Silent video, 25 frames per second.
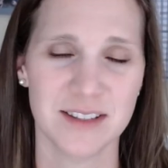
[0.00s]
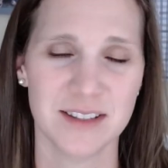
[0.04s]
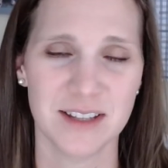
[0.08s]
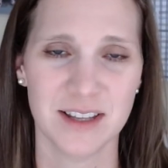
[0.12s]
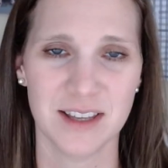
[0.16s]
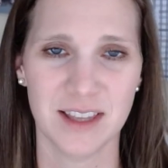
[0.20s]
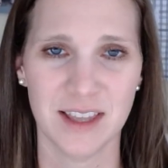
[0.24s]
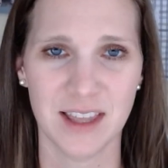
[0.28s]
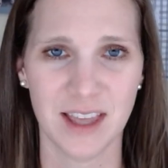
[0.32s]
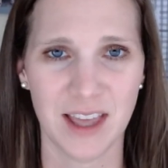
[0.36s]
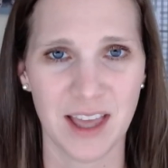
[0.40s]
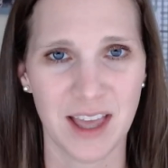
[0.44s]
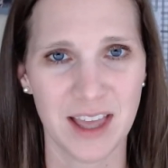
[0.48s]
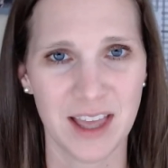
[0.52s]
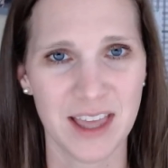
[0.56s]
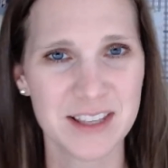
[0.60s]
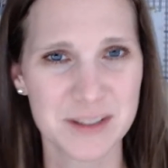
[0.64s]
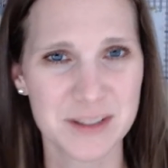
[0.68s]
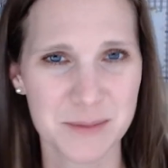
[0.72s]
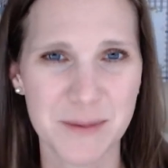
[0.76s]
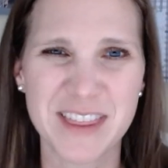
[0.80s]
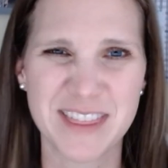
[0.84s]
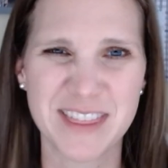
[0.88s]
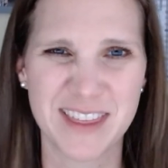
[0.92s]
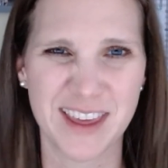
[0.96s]
It gets
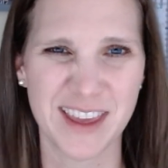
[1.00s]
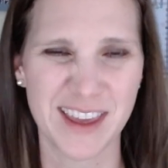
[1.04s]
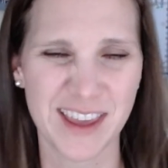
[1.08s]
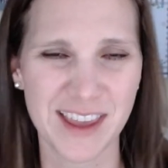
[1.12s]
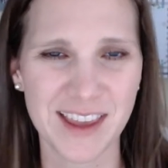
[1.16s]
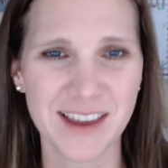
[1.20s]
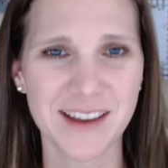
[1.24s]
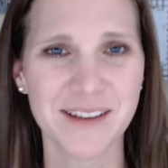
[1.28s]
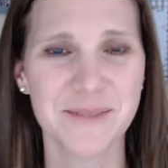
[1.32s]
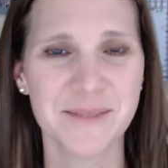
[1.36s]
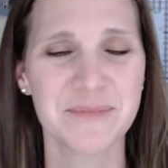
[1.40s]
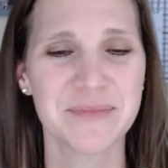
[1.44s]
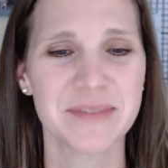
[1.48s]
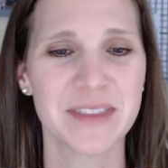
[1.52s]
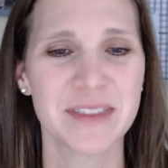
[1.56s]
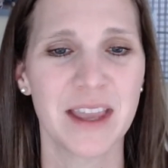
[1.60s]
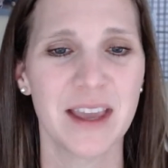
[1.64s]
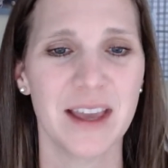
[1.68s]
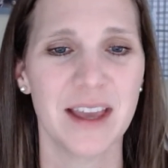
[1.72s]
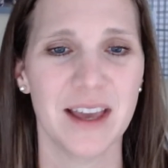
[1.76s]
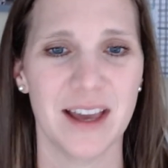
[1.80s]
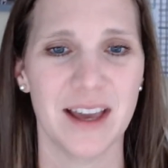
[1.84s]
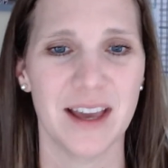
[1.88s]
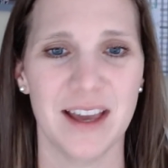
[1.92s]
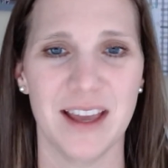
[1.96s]
me thinking
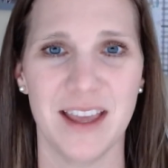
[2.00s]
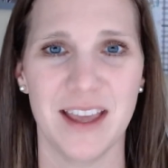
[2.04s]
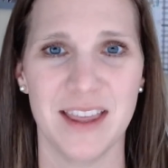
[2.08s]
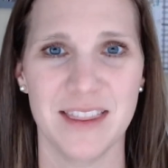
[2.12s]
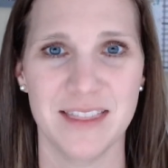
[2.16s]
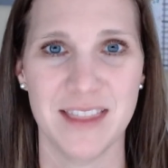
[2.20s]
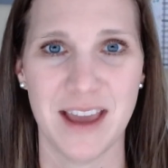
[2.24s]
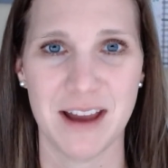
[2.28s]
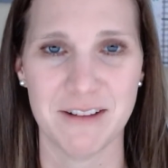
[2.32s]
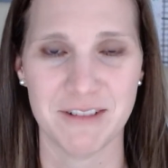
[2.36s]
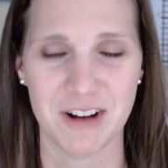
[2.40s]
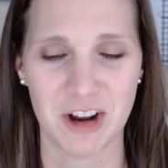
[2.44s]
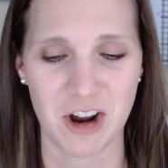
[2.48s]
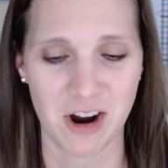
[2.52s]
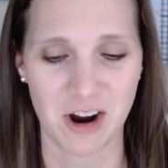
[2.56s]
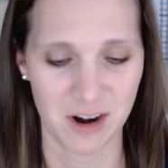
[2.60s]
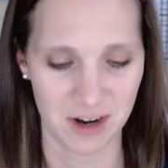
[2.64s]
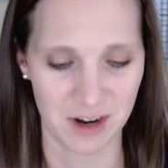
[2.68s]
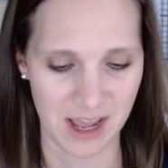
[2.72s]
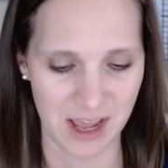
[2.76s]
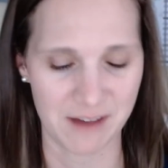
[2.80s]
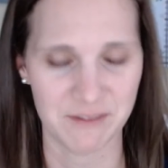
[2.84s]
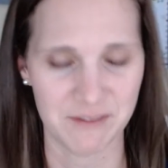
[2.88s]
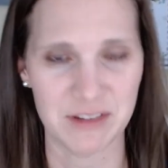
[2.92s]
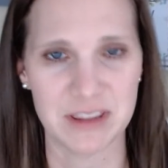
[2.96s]
in that regard,
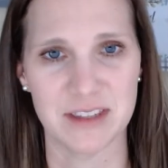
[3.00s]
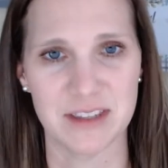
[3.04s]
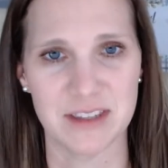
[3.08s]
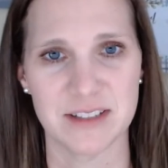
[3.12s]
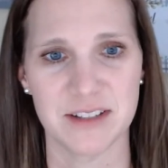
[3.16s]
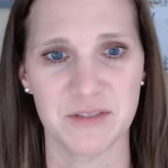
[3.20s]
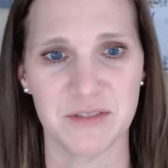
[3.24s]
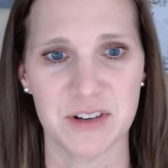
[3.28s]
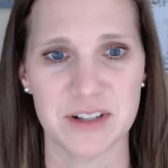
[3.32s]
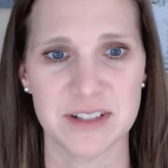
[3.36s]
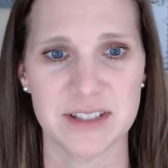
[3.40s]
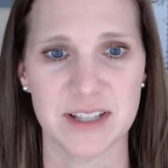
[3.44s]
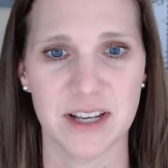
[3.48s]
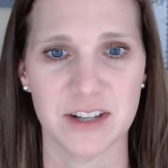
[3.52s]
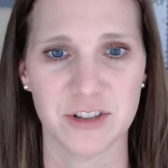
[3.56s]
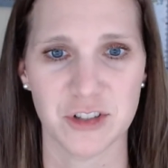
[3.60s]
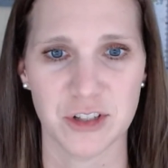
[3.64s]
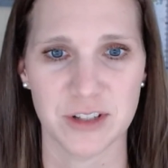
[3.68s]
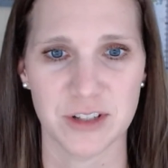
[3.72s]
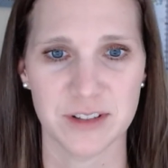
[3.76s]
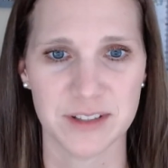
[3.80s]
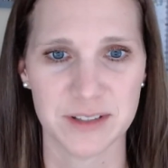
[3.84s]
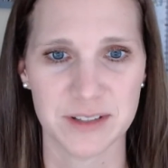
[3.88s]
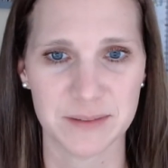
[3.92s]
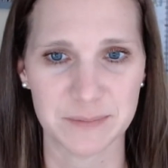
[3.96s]
having the different sections.